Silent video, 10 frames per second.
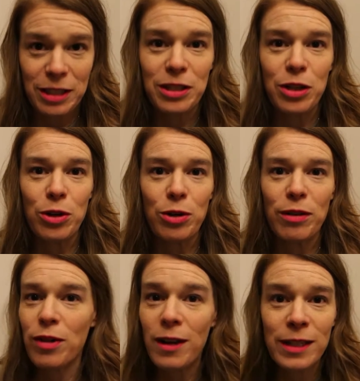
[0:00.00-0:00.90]
So
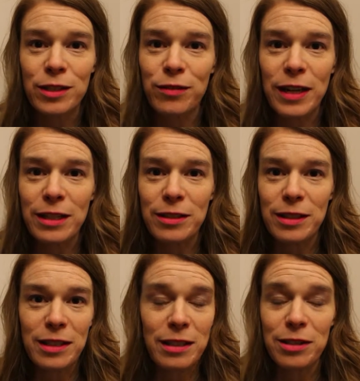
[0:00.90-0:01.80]
if all else fails
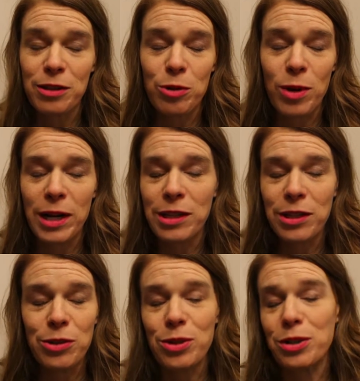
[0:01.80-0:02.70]
and things are
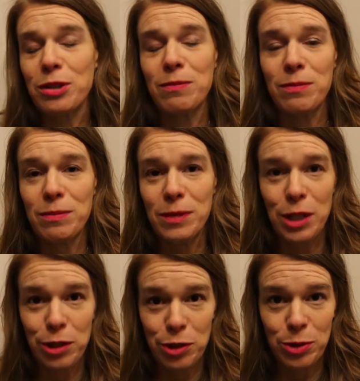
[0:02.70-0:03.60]
unwinding, you just
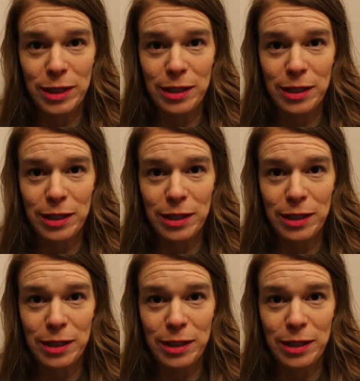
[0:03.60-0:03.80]
go to the toy